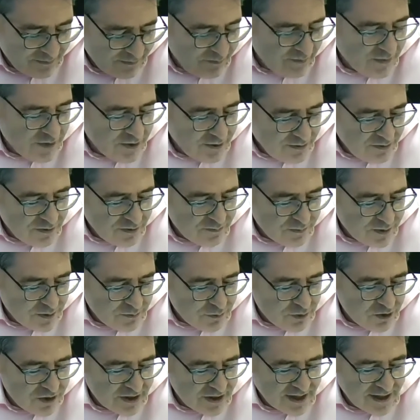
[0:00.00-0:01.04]
who's been
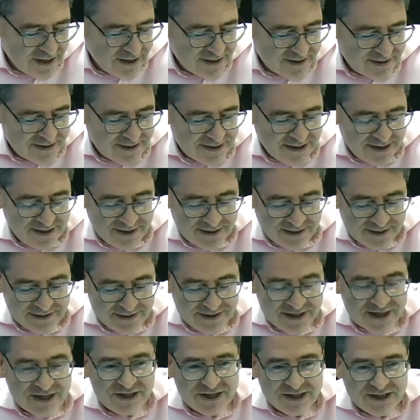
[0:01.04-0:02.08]
working as the
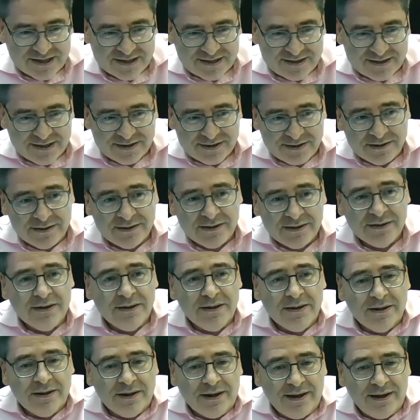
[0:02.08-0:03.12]
teaching assistant.
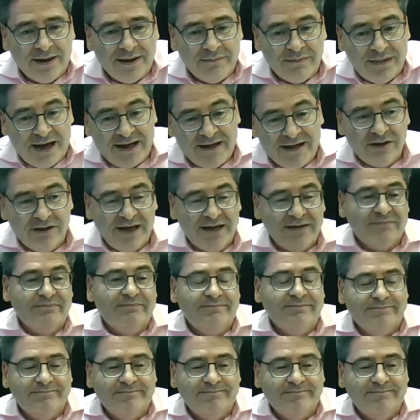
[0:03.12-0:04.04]
And again,